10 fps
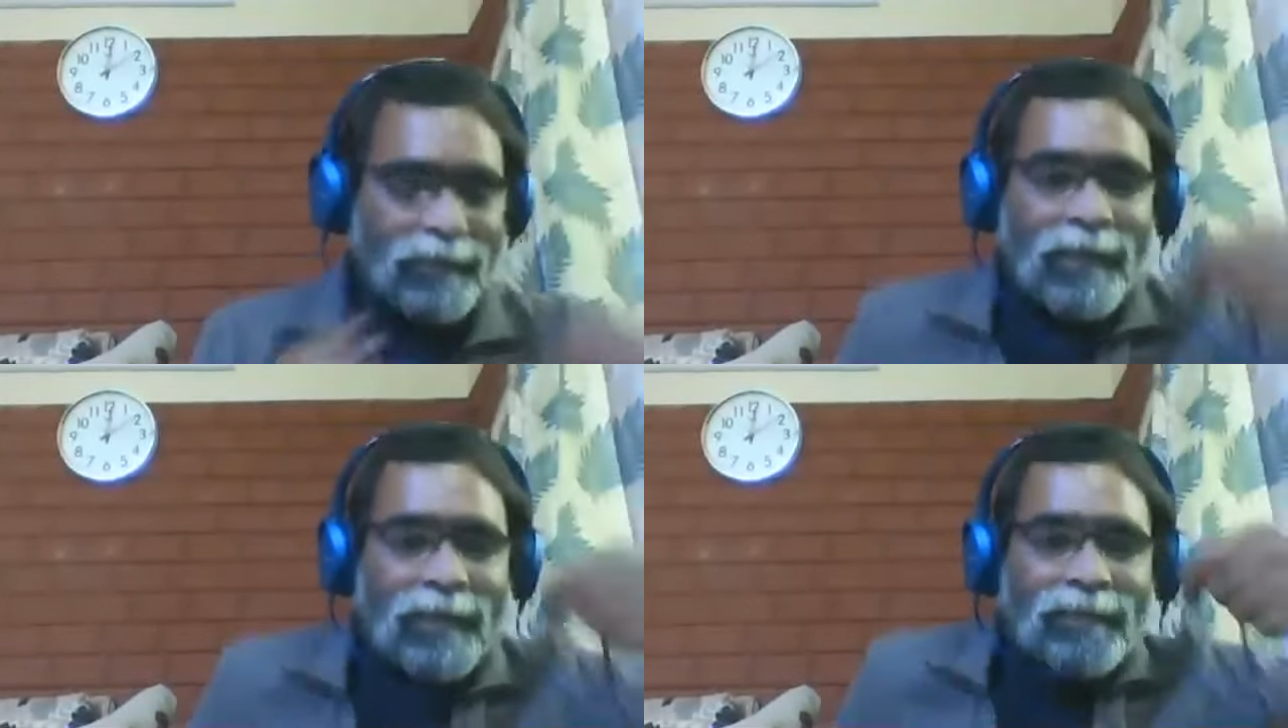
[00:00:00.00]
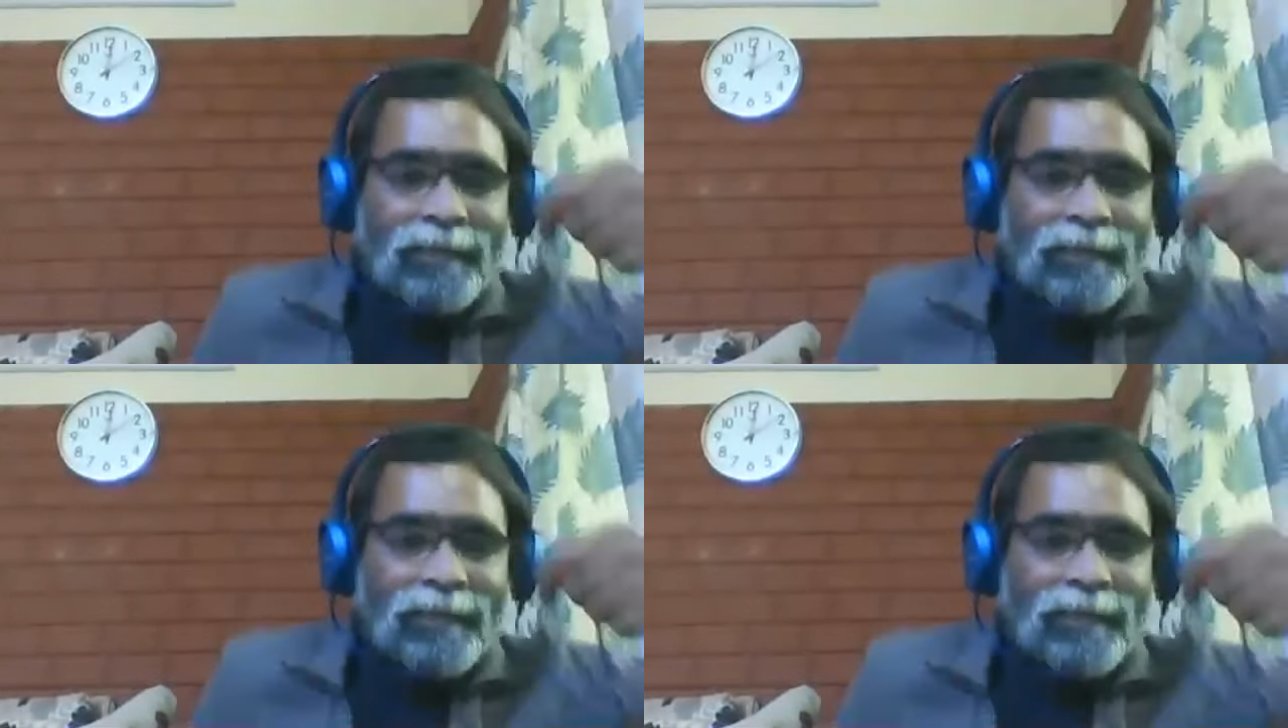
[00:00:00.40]
taken
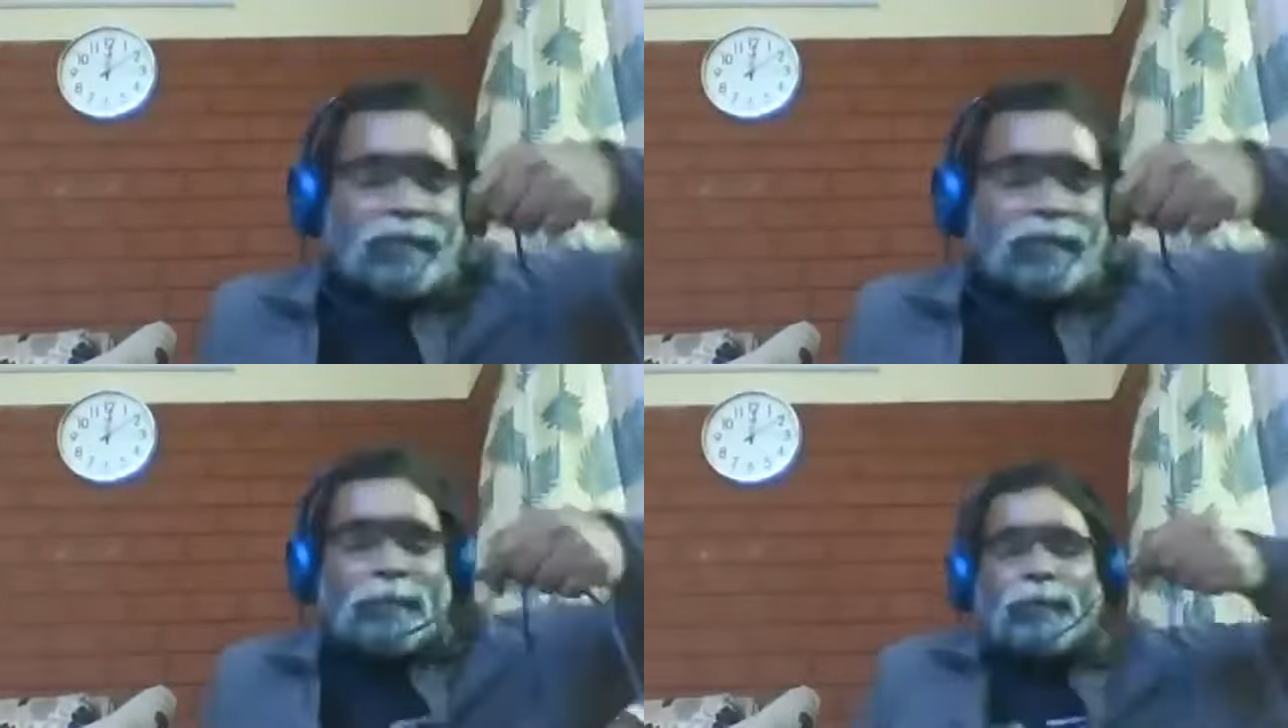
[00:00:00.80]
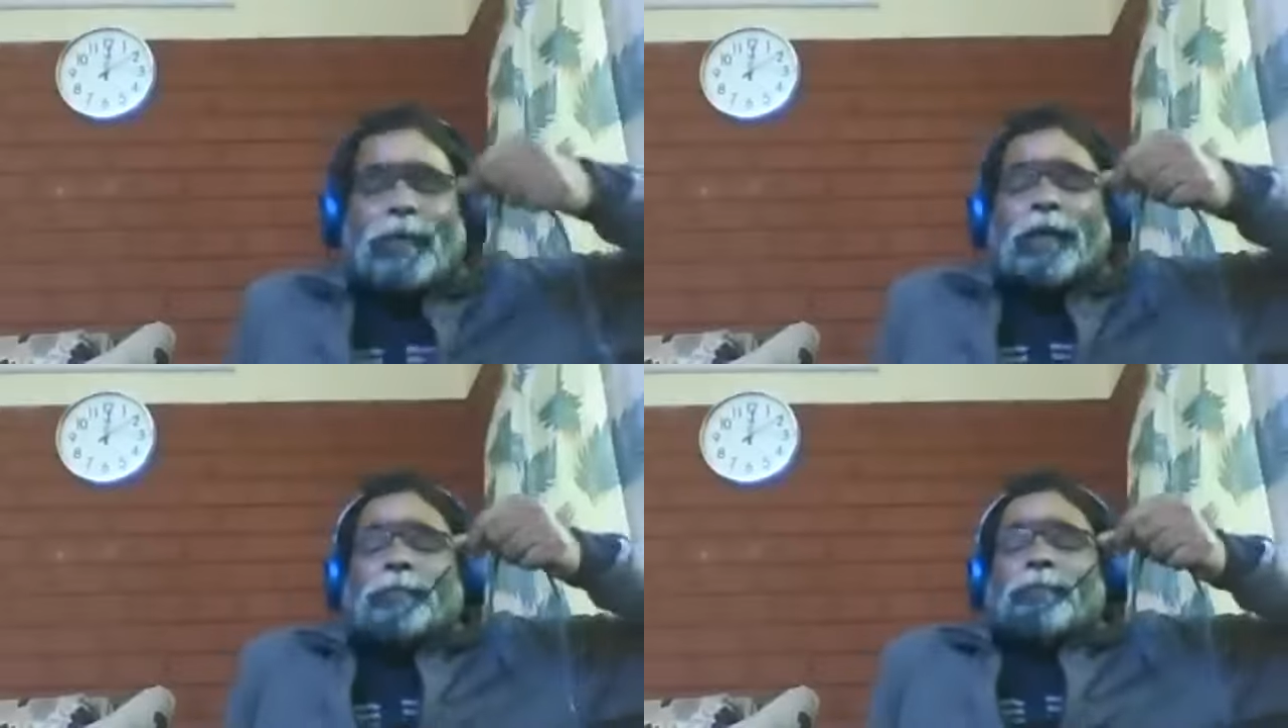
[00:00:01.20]
this concept
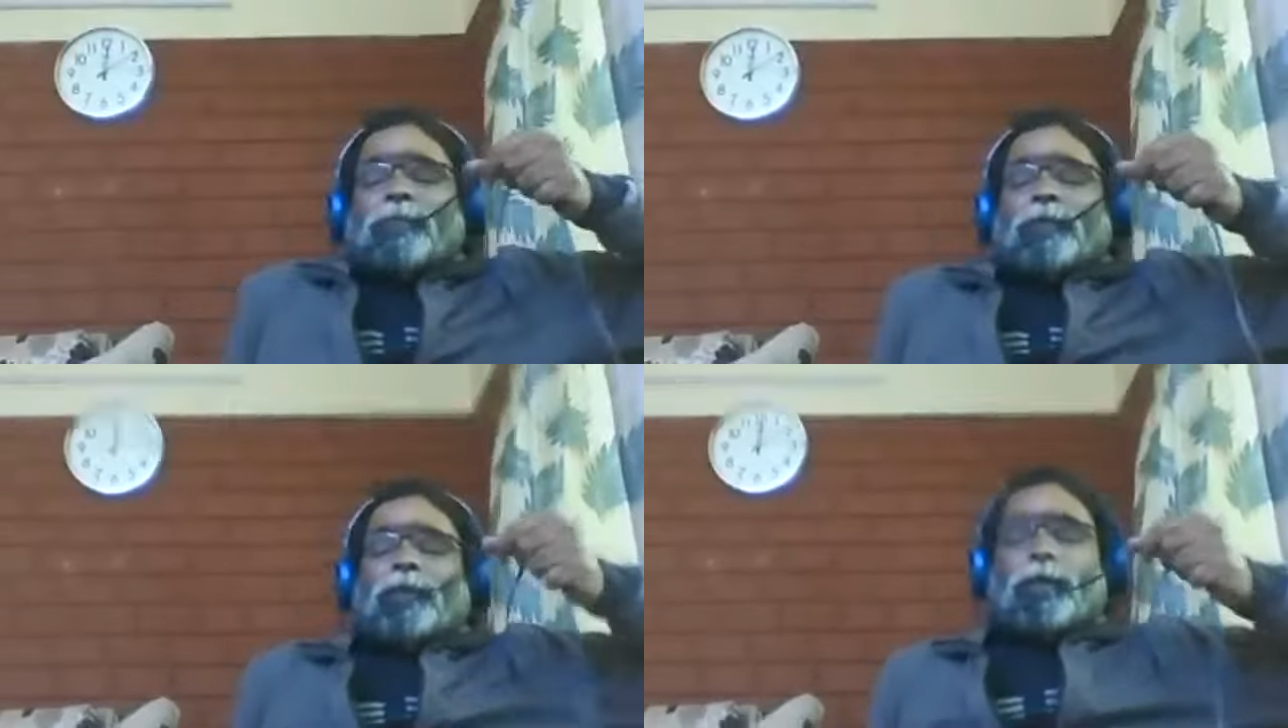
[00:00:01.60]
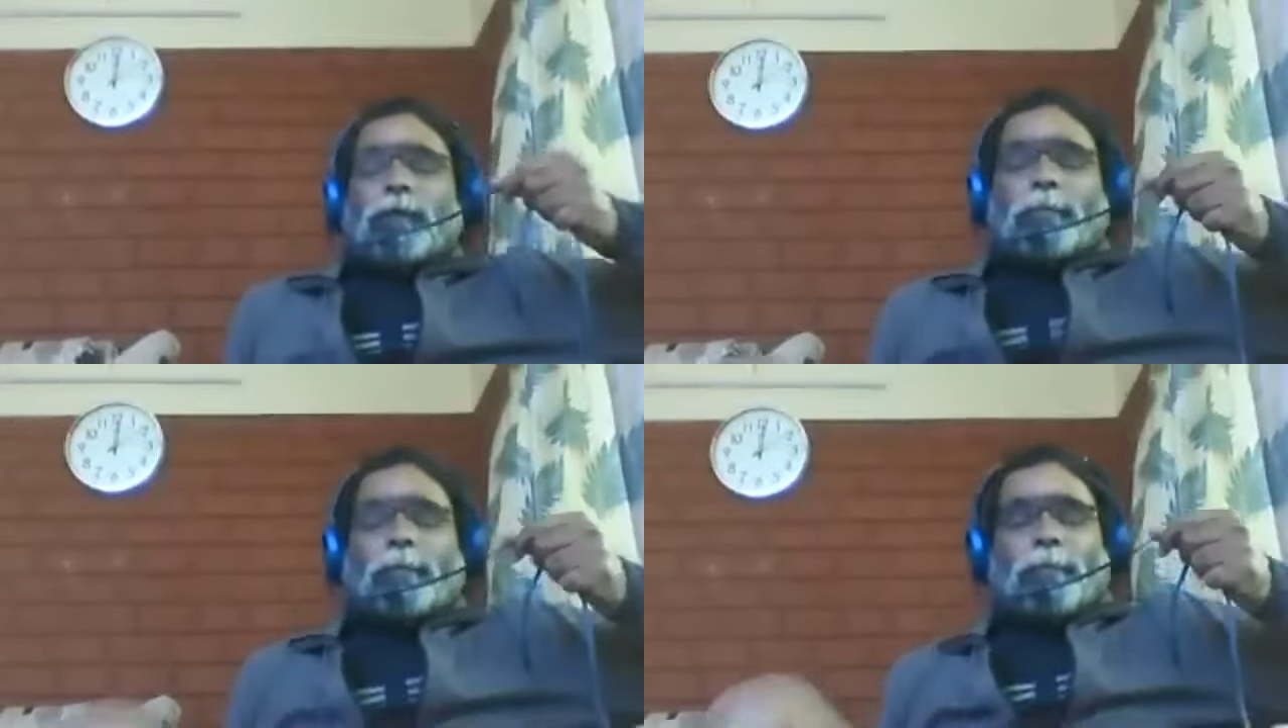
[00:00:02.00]
today
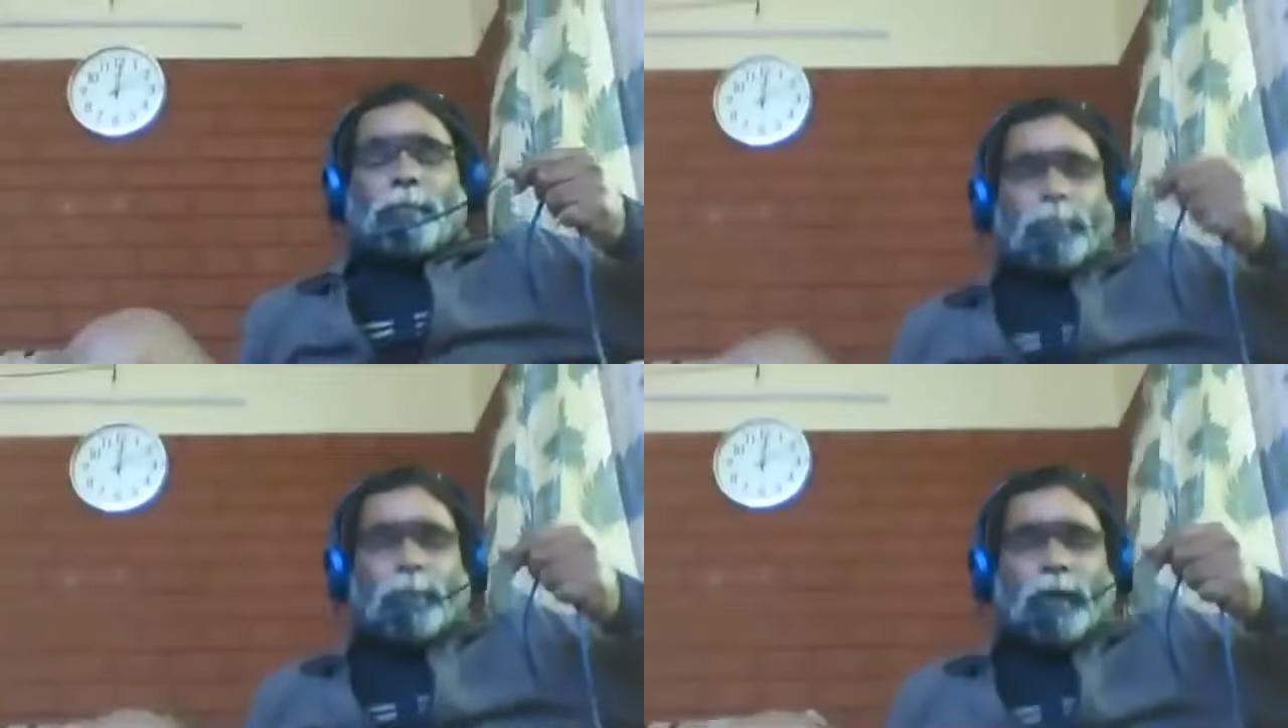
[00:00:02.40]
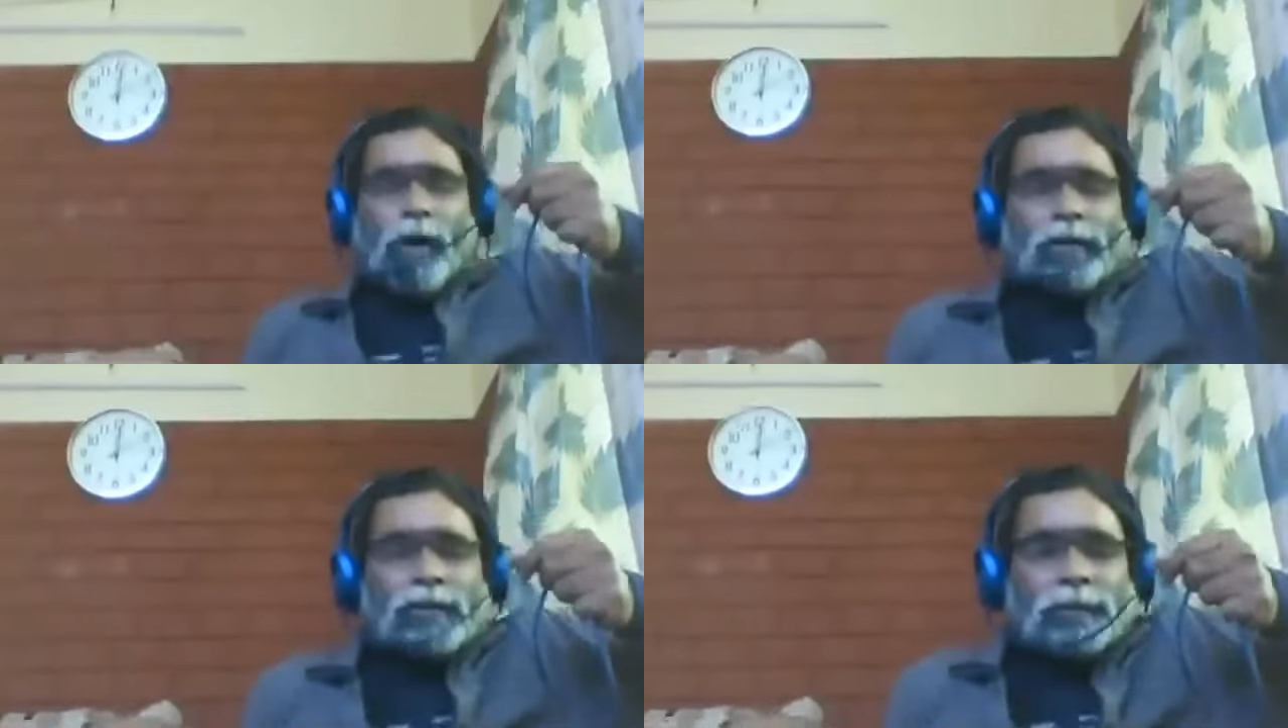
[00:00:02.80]
because